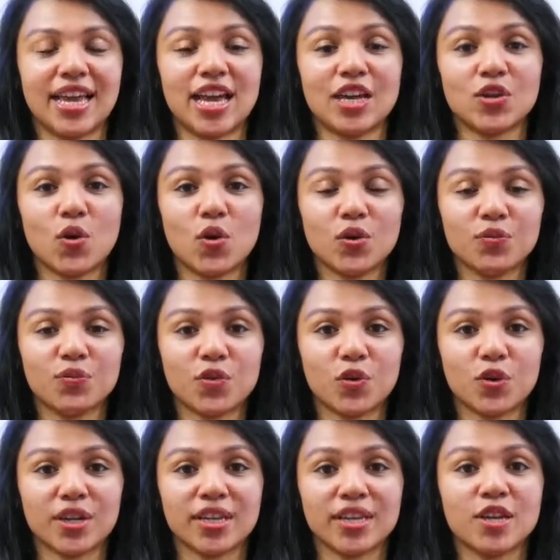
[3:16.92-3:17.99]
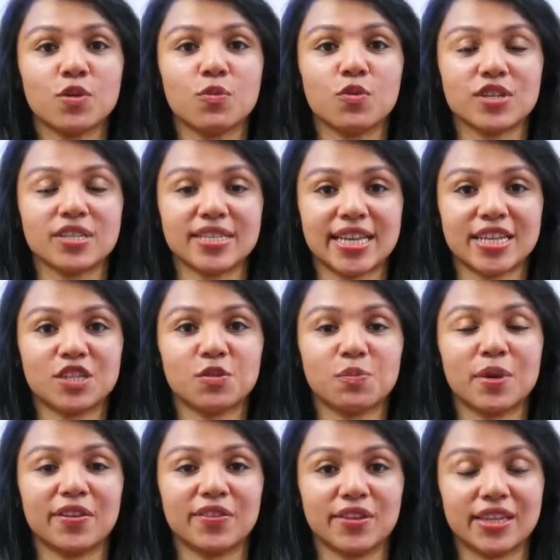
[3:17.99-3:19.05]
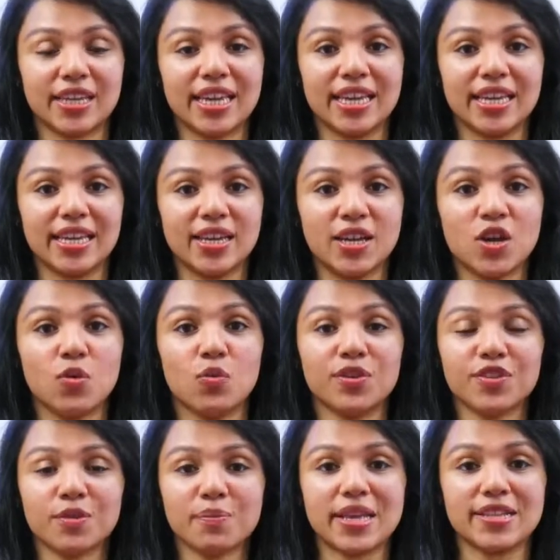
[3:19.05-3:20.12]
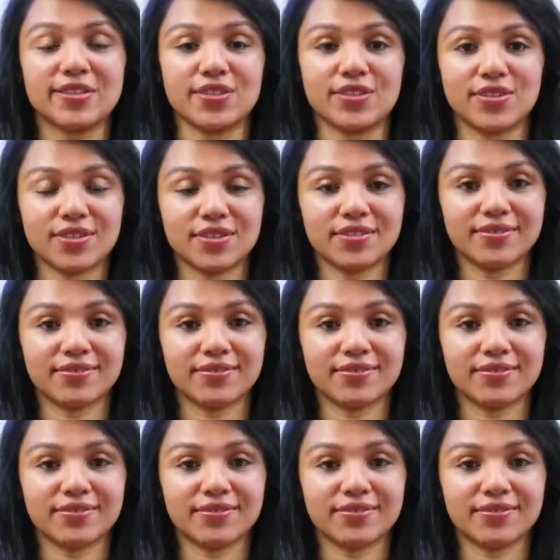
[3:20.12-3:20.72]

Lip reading: An envoy was sent by the king with a message.